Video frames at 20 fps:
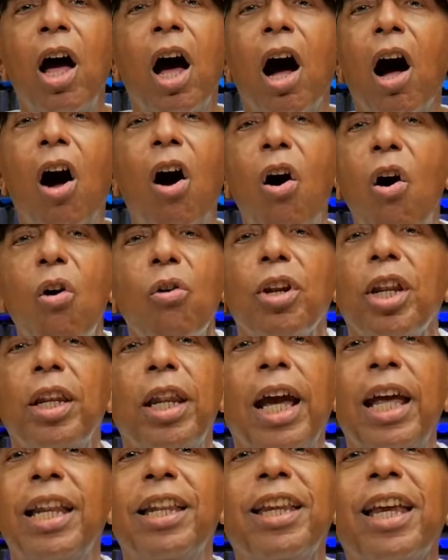
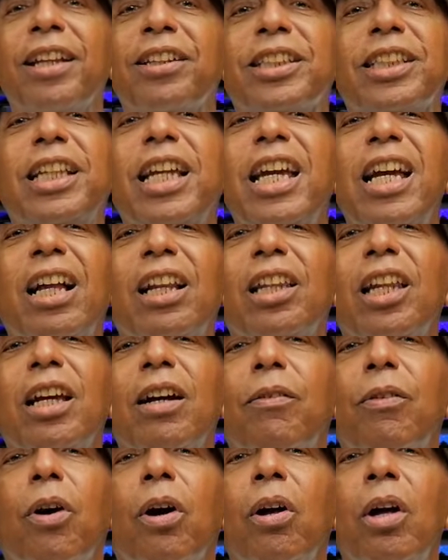and still
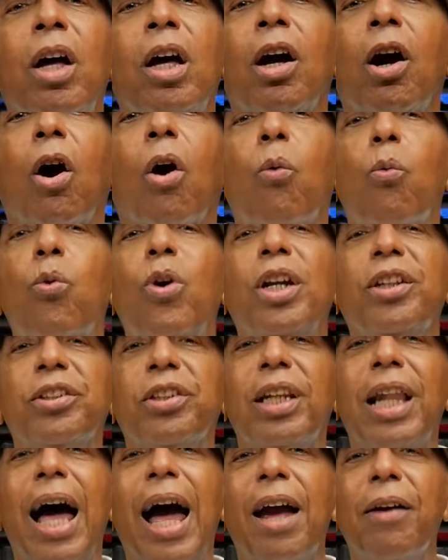live a rich
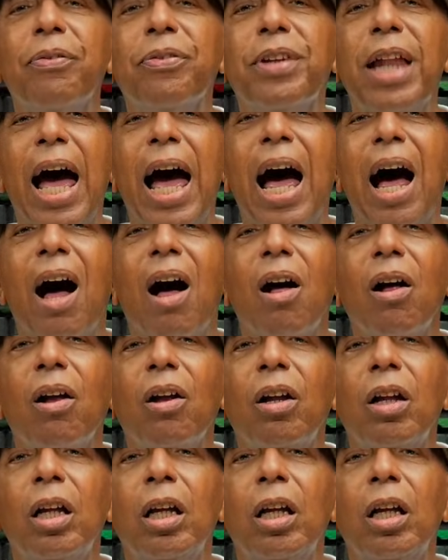lifestyle.